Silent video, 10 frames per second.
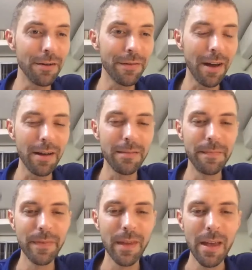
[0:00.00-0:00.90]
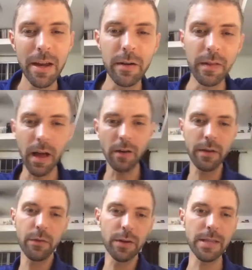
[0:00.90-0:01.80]
of God. Here, I'll
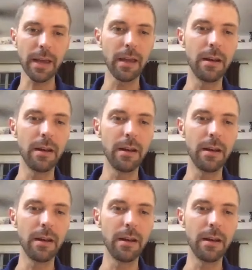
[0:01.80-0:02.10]
give you a second